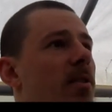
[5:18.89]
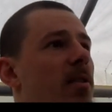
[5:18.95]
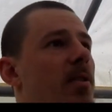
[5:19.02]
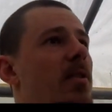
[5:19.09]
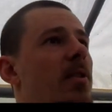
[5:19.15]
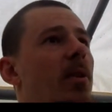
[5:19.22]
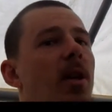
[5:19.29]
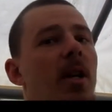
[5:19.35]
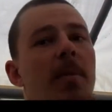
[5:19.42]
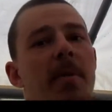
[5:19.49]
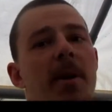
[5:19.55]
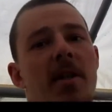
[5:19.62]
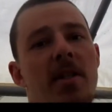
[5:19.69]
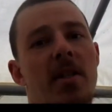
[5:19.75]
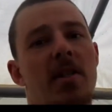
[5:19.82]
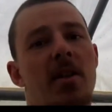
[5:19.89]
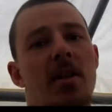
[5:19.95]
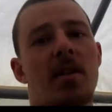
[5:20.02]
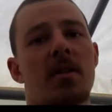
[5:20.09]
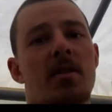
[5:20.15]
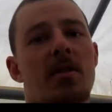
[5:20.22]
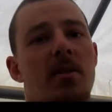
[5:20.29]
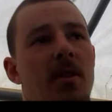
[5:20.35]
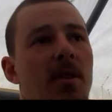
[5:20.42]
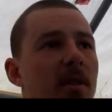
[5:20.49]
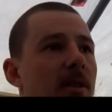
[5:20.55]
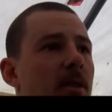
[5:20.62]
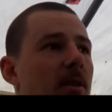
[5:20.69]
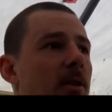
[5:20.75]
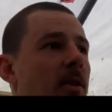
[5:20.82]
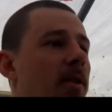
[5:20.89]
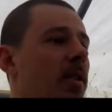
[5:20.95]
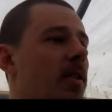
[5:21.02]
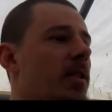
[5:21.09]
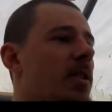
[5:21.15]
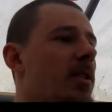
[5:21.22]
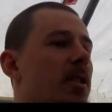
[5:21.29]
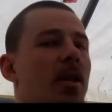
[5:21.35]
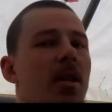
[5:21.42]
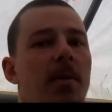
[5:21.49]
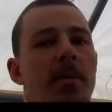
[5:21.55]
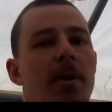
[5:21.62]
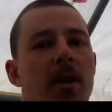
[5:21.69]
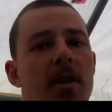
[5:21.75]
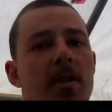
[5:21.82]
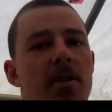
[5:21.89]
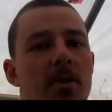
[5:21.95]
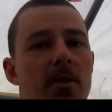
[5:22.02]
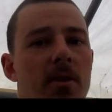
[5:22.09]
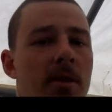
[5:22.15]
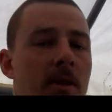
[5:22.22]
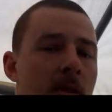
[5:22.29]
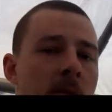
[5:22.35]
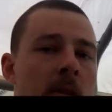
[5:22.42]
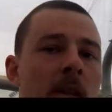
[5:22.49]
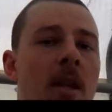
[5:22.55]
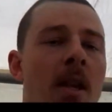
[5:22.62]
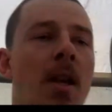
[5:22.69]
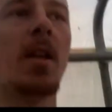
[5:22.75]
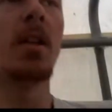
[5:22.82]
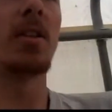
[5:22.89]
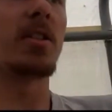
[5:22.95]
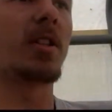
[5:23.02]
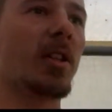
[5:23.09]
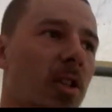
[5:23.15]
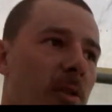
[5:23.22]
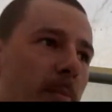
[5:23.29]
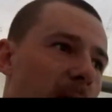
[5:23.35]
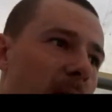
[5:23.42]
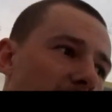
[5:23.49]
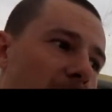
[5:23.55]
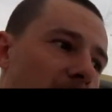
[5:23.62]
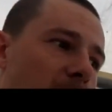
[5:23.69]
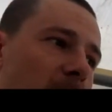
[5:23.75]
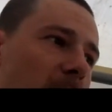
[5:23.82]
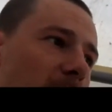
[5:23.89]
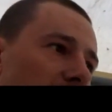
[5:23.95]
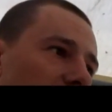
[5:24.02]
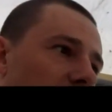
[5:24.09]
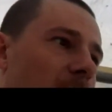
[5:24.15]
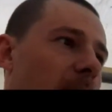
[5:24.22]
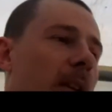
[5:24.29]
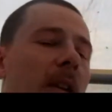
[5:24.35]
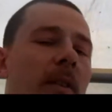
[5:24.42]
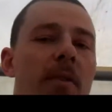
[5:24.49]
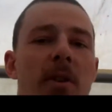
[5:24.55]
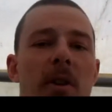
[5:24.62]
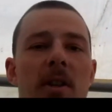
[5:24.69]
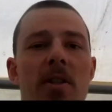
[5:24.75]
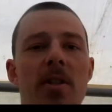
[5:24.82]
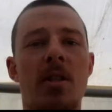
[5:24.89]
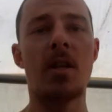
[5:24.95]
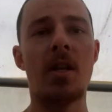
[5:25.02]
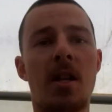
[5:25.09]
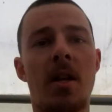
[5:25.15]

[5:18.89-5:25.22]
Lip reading: $200 a ton, so there you go. That's an easy $100. So steel's been down a lot lately, and of course,